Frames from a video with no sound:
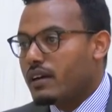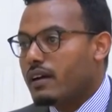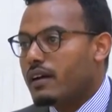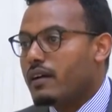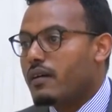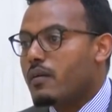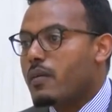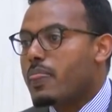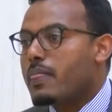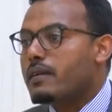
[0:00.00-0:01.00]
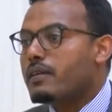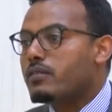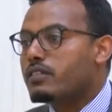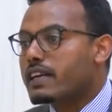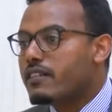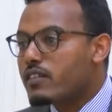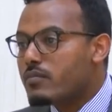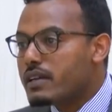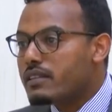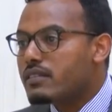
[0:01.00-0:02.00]
The
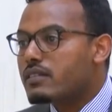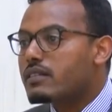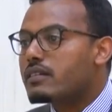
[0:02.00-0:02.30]
government